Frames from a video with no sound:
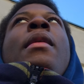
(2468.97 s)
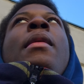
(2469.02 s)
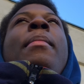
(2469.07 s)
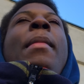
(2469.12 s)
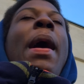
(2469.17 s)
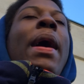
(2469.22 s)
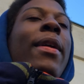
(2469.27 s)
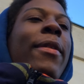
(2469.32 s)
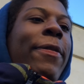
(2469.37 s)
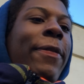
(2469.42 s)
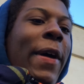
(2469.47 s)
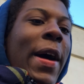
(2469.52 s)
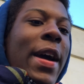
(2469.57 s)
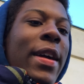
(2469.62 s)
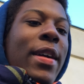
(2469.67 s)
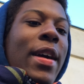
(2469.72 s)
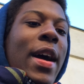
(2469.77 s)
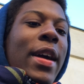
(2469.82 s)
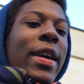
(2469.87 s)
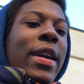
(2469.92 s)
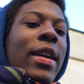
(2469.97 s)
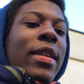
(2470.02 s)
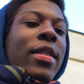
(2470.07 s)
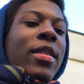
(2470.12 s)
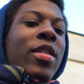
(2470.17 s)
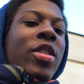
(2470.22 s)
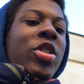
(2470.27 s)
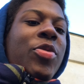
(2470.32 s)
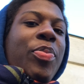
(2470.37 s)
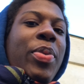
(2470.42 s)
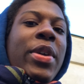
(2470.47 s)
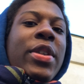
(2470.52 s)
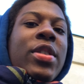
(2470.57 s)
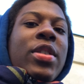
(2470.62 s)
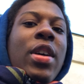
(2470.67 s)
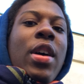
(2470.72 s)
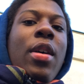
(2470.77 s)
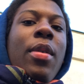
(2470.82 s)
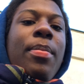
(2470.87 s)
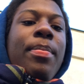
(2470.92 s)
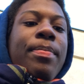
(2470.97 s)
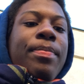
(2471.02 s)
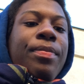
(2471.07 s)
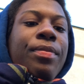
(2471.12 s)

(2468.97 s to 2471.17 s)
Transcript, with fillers: Matter of fact, I get this precept.